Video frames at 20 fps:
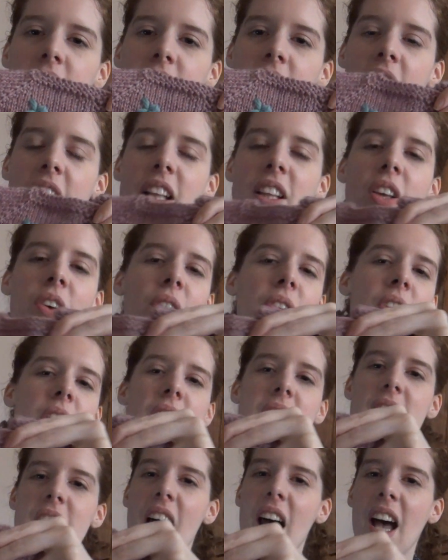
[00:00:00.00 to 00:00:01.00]
I love the
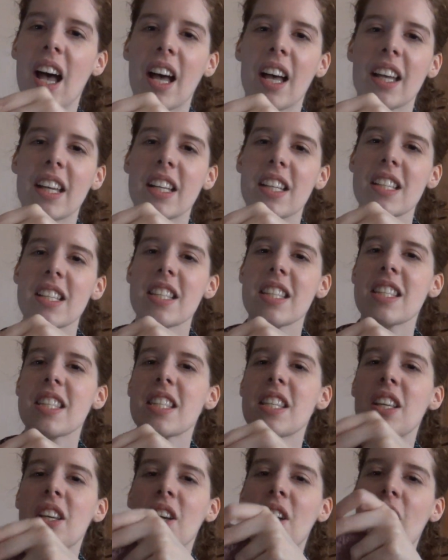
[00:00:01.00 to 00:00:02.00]
size
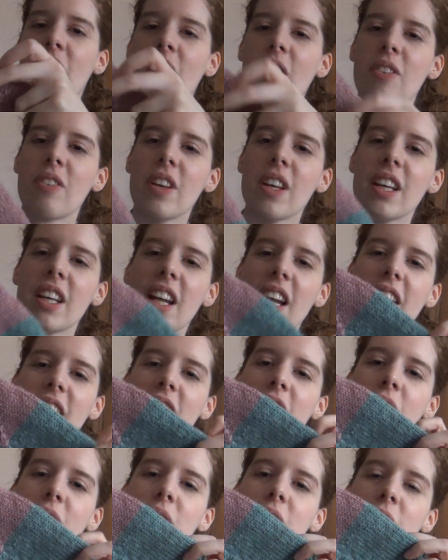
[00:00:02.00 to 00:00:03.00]
of it. I
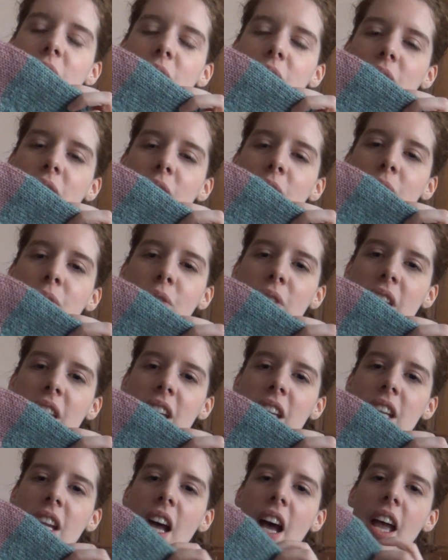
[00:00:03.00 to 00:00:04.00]
love the
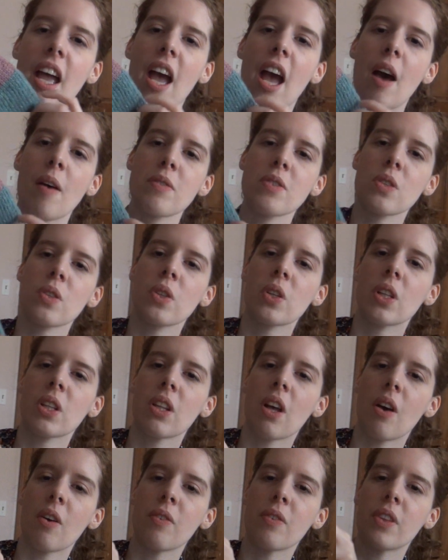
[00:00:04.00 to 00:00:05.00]
fit. I absolutely
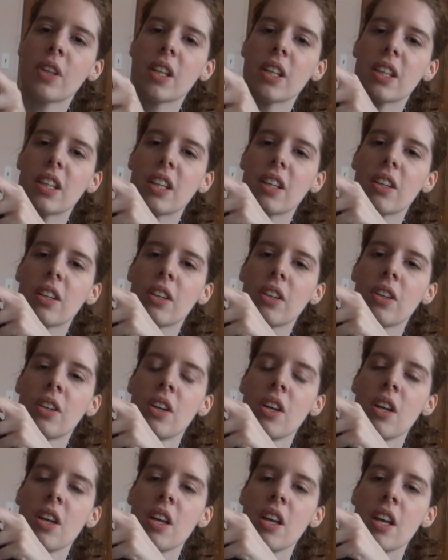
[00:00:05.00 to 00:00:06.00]
love that the
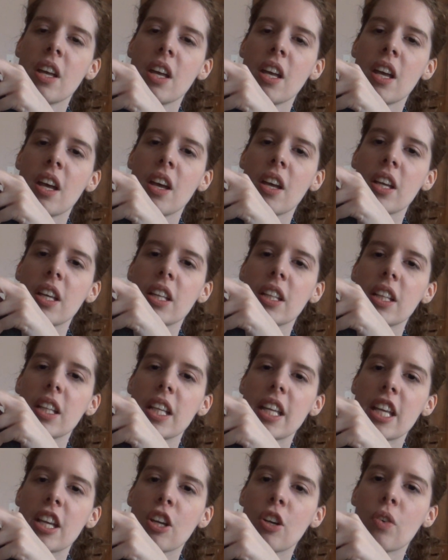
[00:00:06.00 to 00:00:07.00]

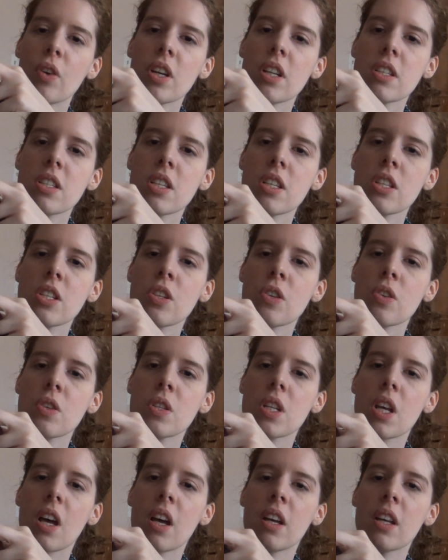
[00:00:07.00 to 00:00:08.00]
increases are
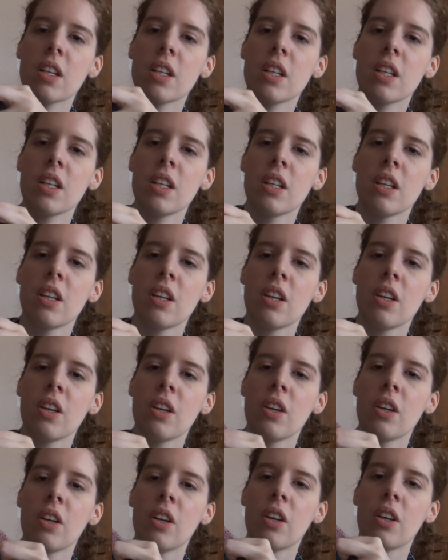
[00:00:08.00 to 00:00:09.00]
done
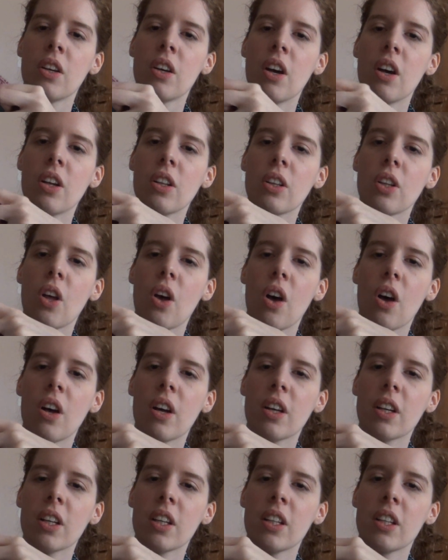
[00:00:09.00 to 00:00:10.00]

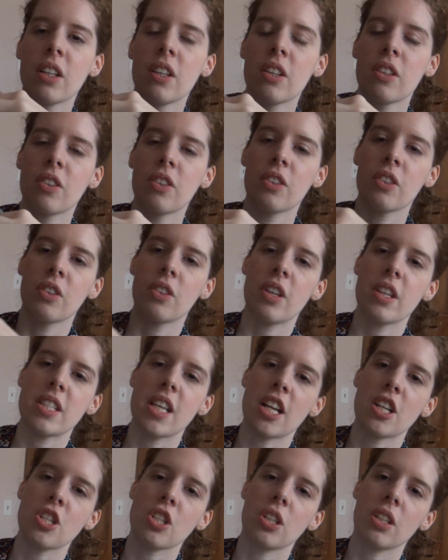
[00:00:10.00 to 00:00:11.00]
along, it's
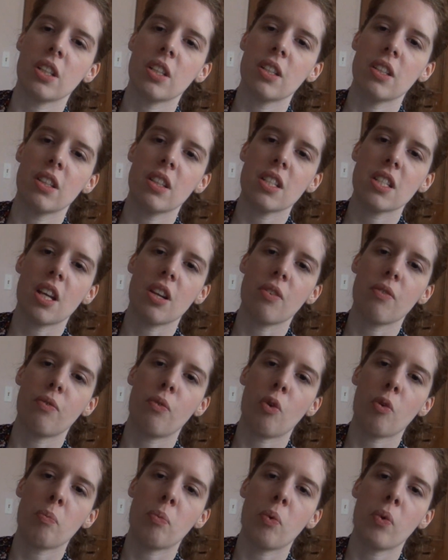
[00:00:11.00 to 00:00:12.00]
actually done
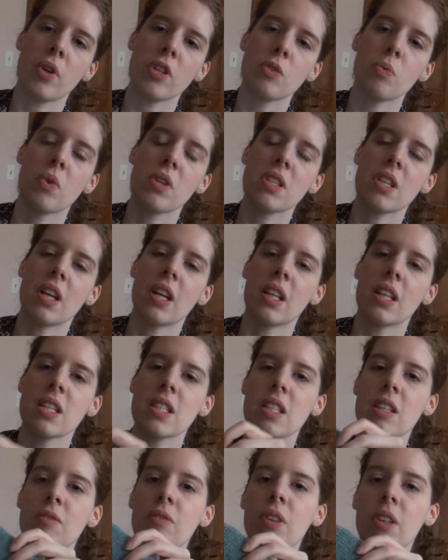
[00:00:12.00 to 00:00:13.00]
4 points, one side of the
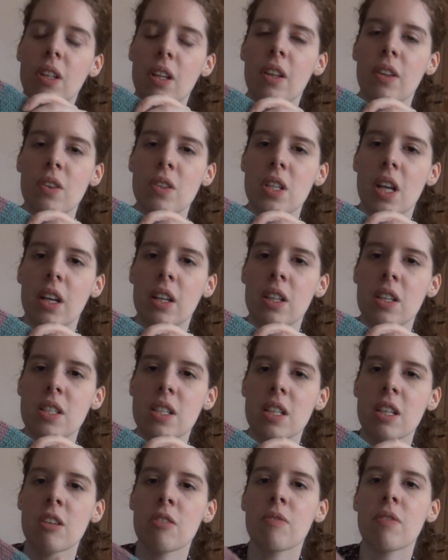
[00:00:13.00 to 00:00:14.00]
sleeve and another side of the
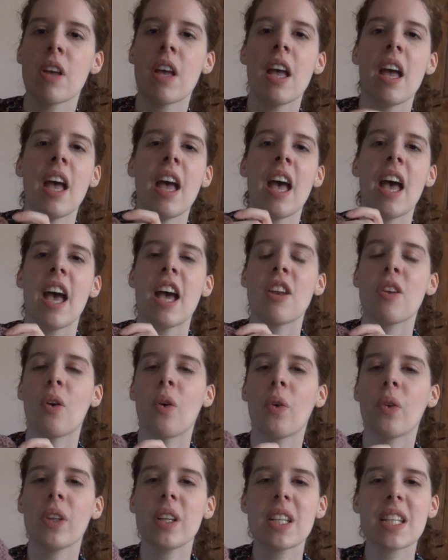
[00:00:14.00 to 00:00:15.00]
sleeve. And not
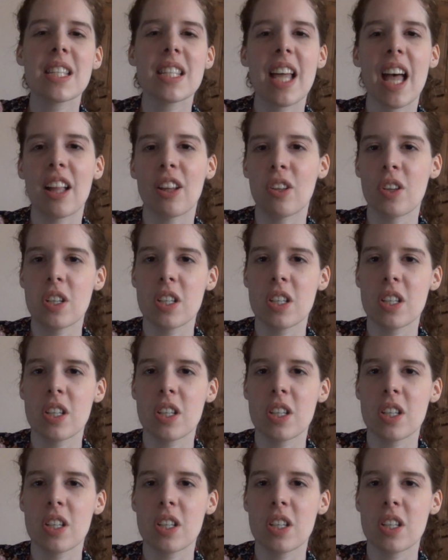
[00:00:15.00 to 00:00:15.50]
only does that look